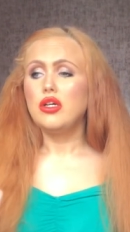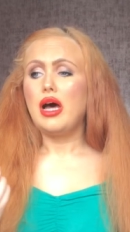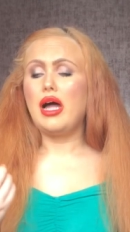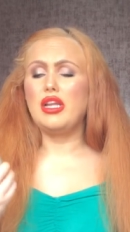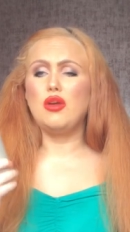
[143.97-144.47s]

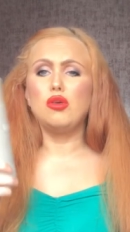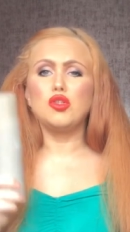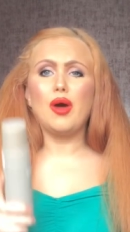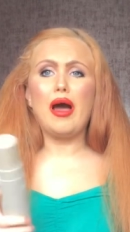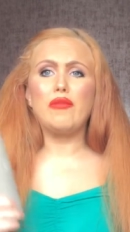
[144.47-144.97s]
and you
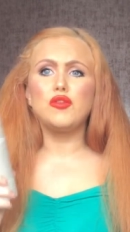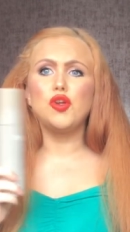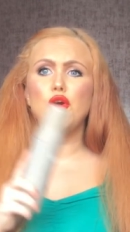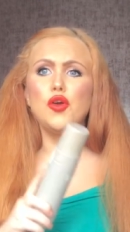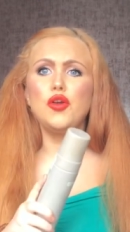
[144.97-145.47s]
also have
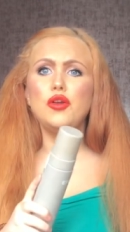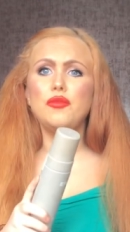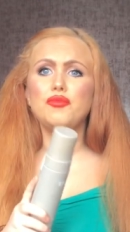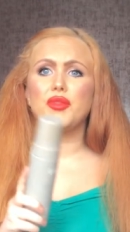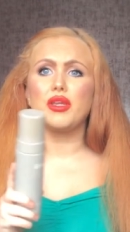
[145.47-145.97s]
two
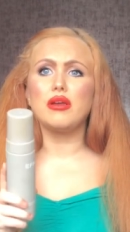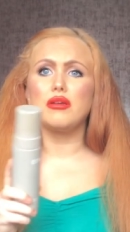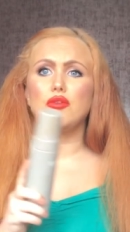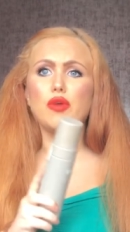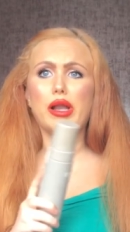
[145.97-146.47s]

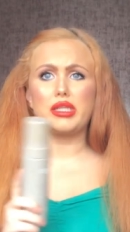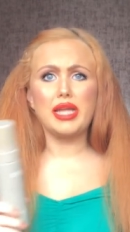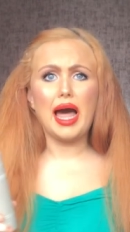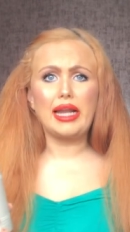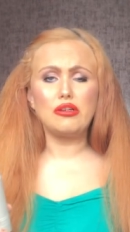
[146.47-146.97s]
granite
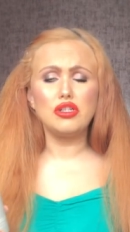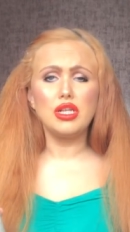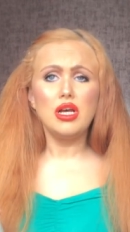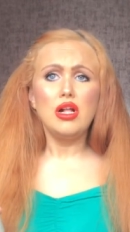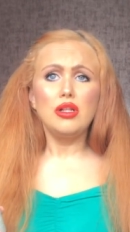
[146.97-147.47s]
tanners.
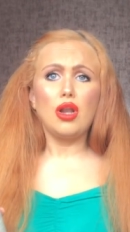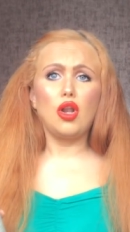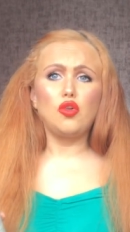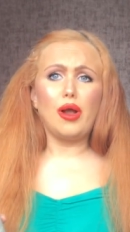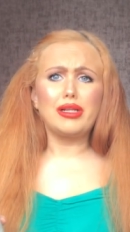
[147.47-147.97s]
Now
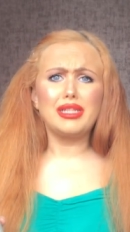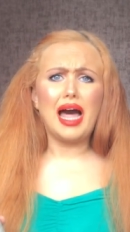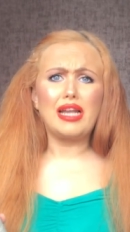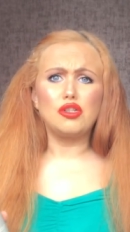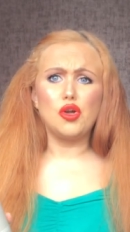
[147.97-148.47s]
the granite
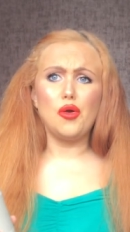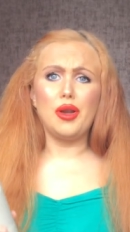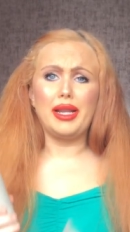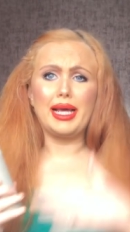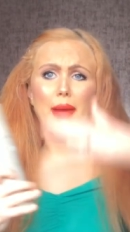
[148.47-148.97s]
tanners are
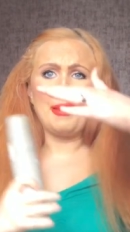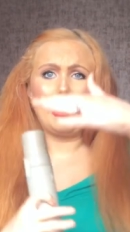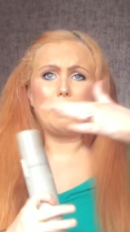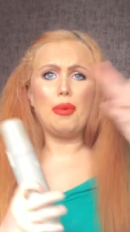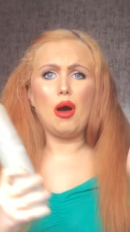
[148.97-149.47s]
in like a
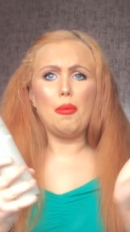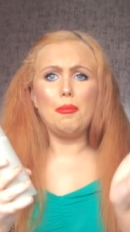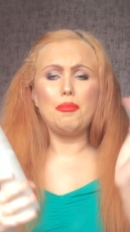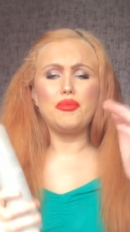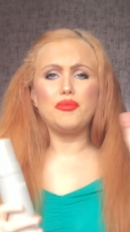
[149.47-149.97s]
big
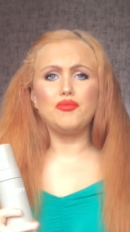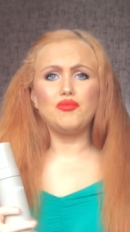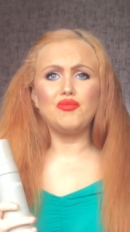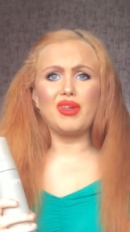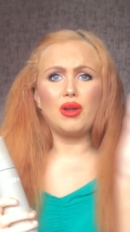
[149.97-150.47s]
pump,
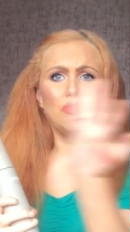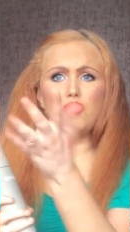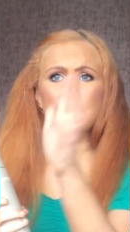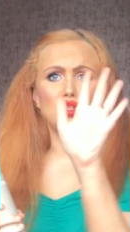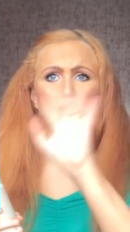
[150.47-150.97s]
like a
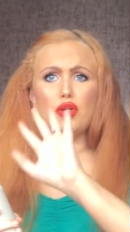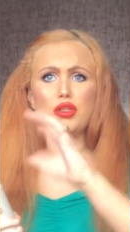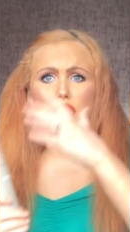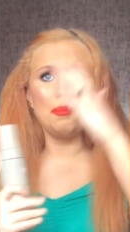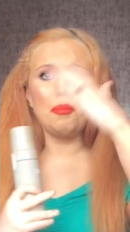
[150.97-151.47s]

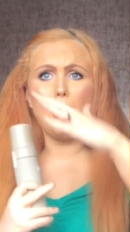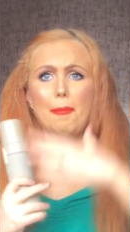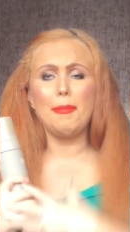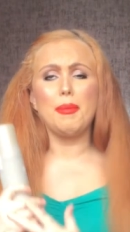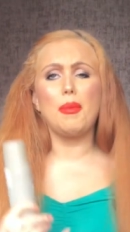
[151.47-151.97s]
circle
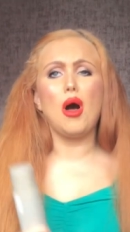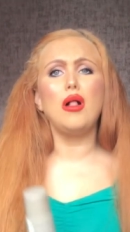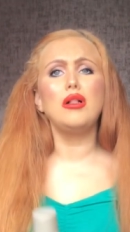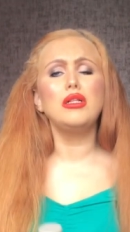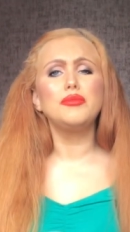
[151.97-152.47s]
pump
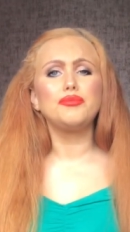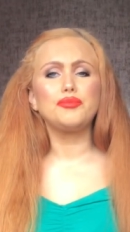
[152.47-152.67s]
bottle,